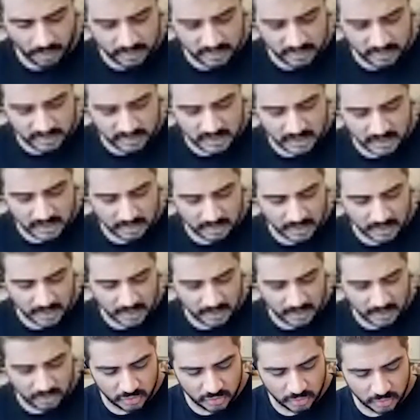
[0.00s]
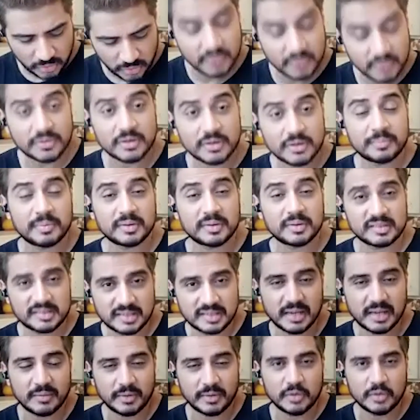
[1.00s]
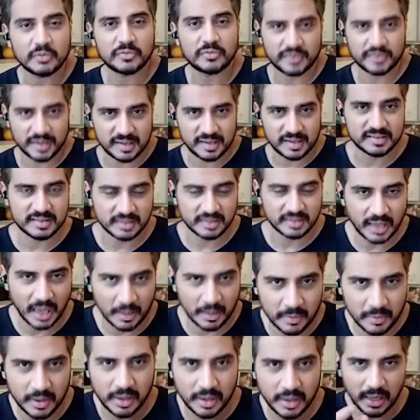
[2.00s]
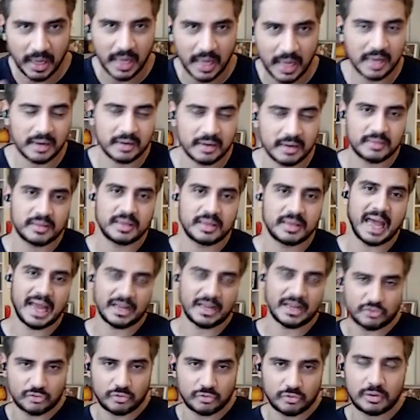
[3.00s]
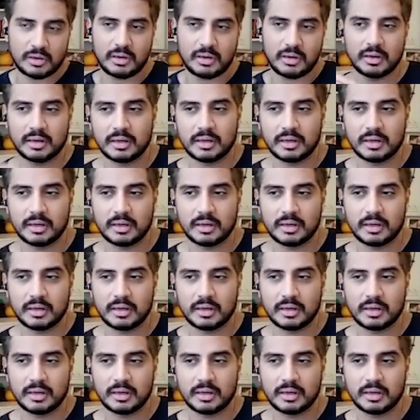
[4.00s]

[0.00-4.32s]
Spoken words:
See, there is no difference per se when you face the camera and the actual